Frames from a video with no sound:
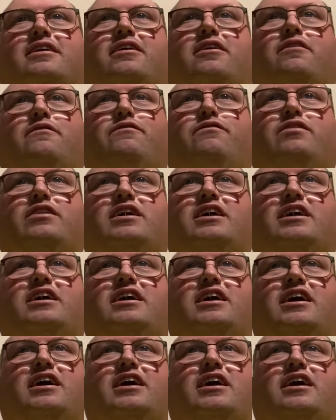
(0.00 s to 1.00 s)
hopefully,
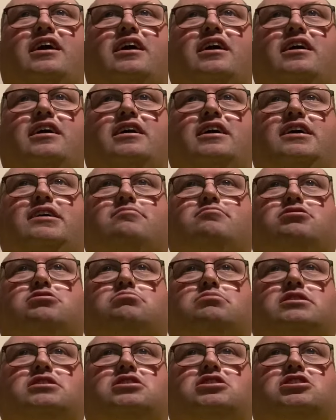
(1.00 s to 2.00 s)

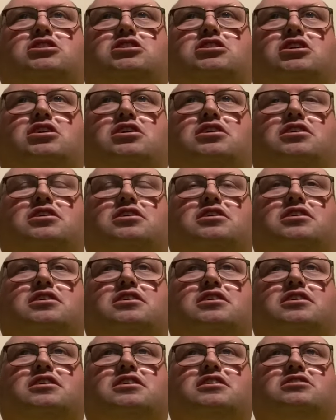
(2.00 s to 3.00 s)
Ipswich
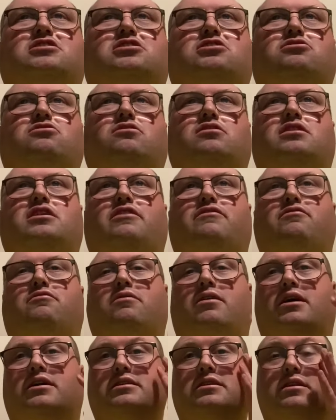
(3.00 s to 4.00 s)
can score another
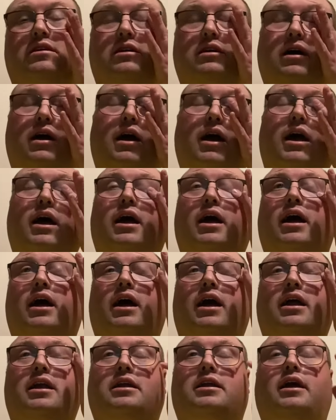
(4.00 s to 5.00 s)
one
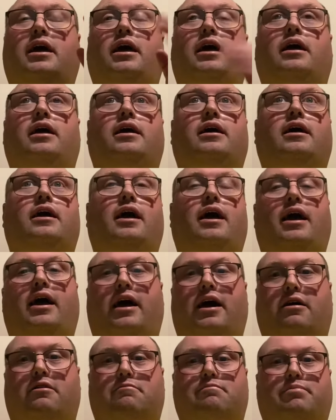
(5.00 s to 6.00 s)
and
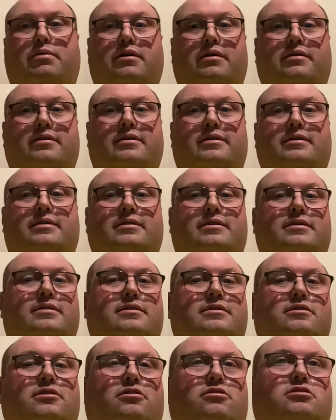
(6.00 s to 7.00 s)
help
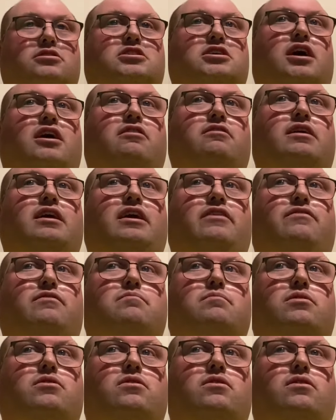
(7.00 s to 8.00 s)
Norwich out even
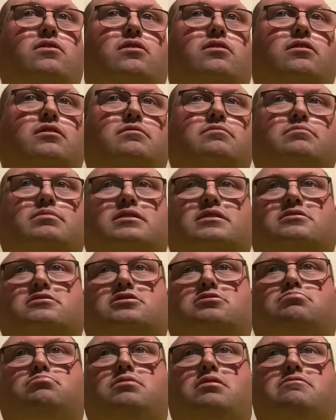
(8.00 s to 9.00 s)
more
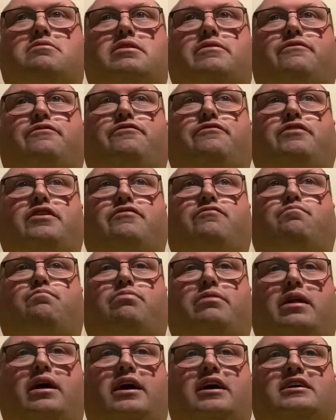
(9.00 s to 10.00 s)
because we're in fifth
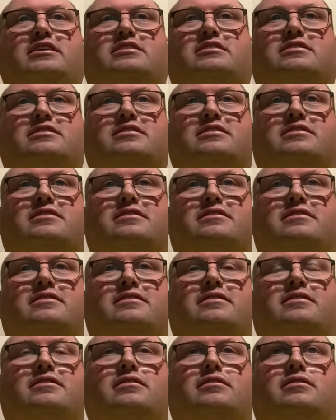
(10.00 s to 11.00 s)
place.
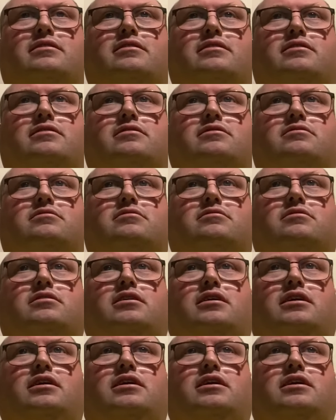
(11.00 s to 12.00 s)

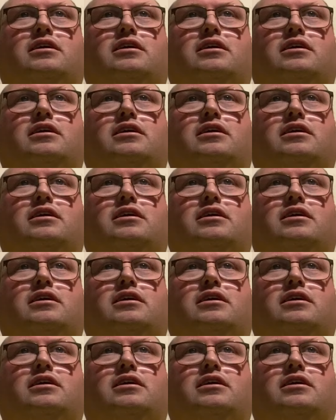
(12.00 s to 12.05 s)
We